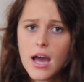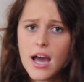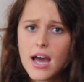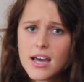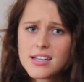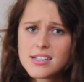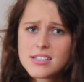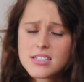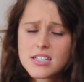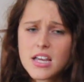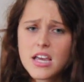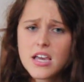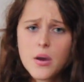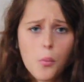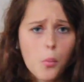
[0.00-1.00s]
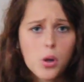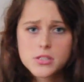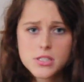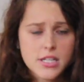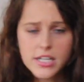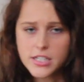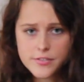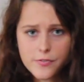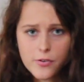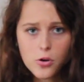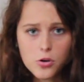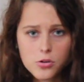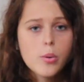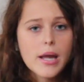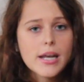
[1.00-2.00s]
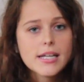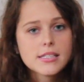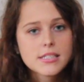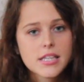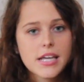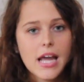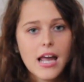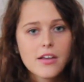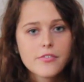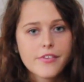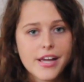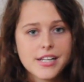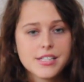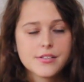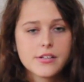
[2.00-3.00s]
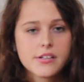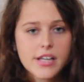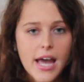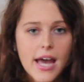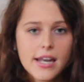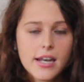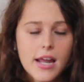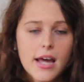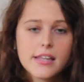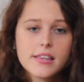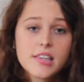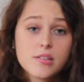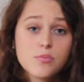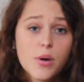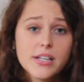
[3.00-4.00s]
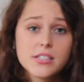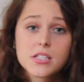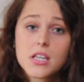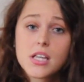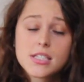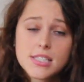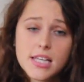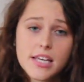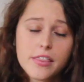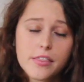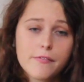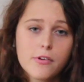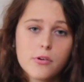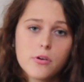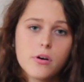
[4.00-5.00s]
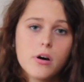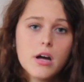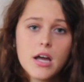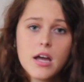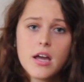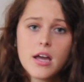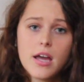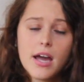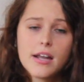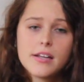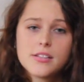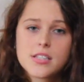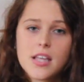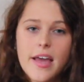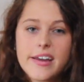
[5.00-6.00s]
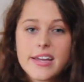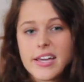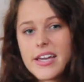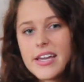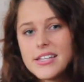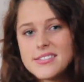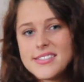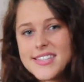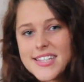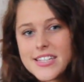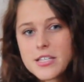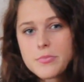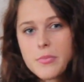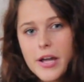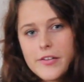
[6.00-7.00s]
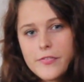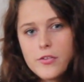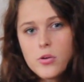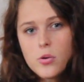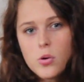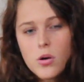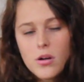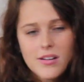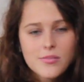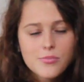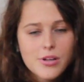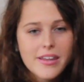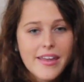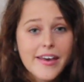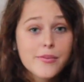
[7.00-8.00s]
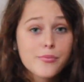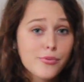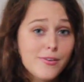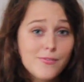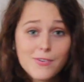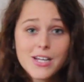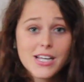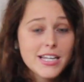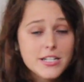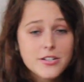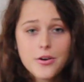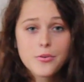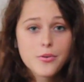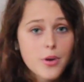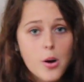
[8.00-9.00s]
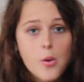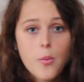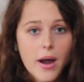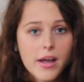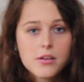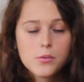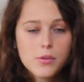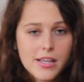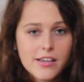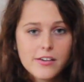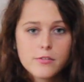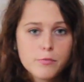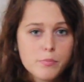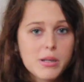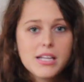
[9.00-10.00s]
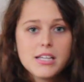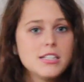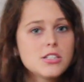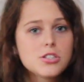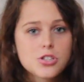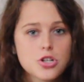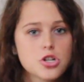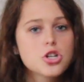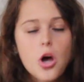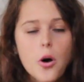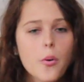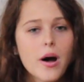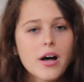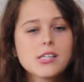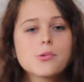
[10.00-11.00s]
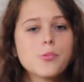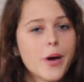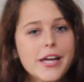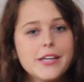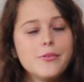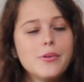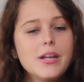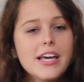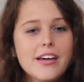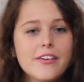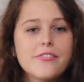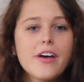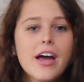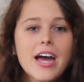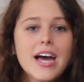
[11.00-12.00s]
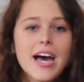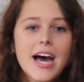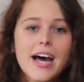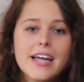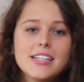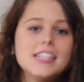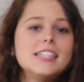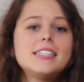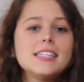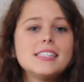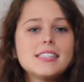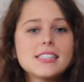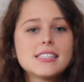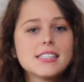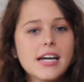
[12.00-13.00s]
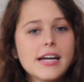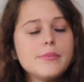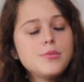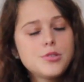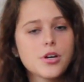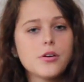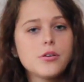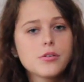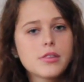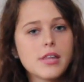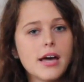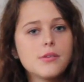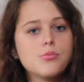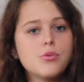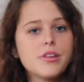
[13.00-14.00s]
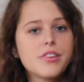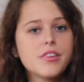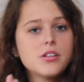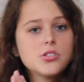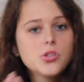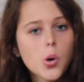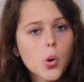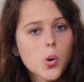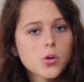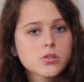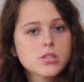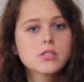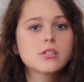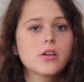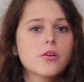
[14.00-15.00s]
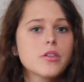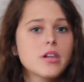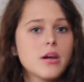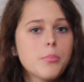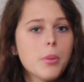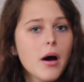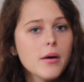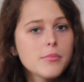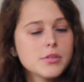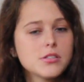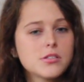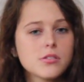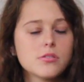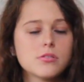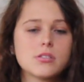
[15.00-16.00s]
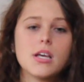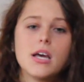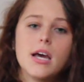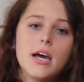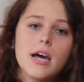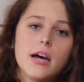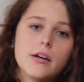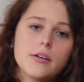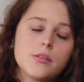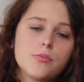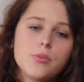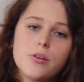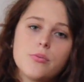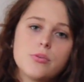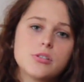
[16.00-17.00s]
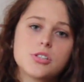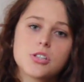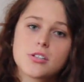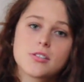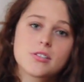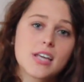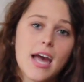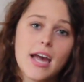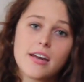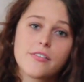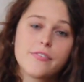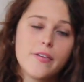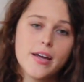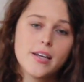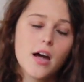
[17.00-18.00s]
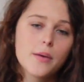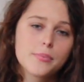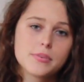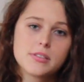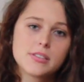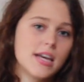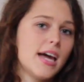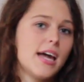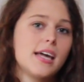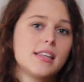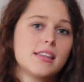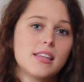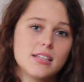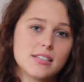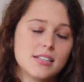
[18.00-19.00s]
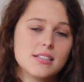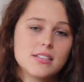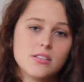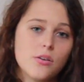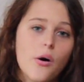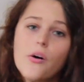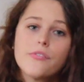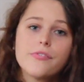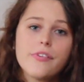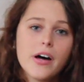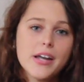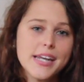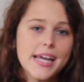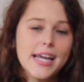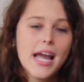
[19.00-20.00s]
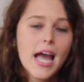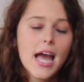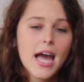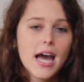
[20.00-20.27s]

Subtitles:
and it wasn't his floor. Went into the elevator again and went to the 6th floor. And he's like, is this my floor? And we're like, we really don't know where you live. Please just show us where you live. And he did the same joke then with the doors, so the apartment doors. And we were just getting fed up and saying, this is not funny.